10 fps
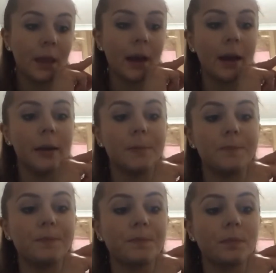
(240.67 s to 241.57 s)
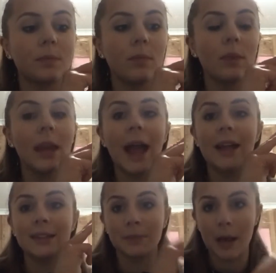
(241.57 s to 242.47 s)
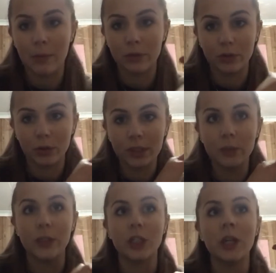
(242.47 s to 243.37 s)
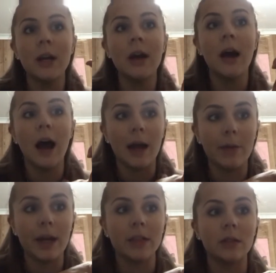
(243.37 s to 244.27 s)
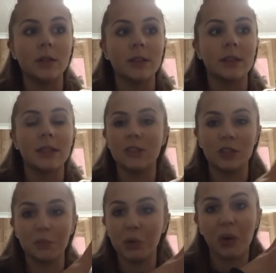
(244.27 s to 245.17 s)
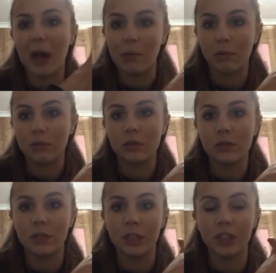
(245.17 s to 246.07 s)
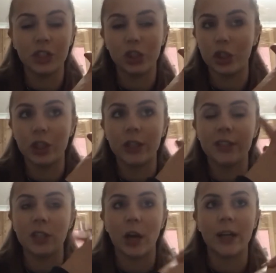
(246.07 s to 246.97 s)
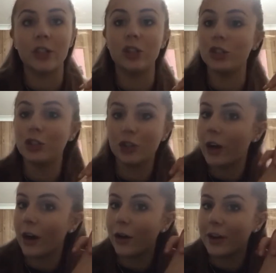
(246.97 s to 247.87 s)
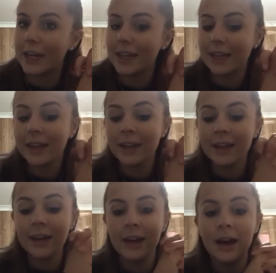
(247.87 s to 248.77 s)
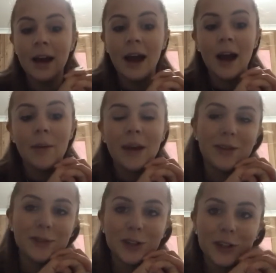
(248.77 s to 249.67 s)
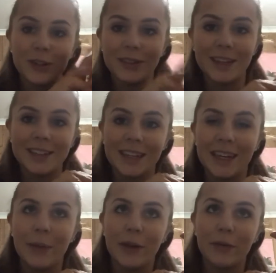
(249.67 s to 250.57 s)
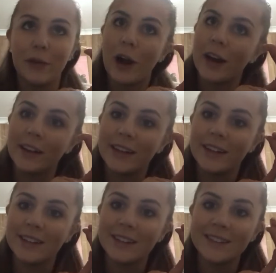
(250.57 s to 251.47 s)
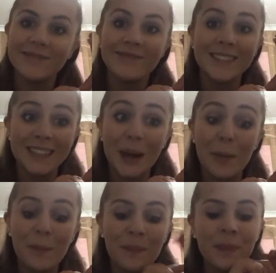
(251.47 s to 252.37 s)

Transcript: and some applesauce, which I made so it's just pure apples that are stewed. There's no extra sugar or anything, and also a sneaky bit of crackling because yum.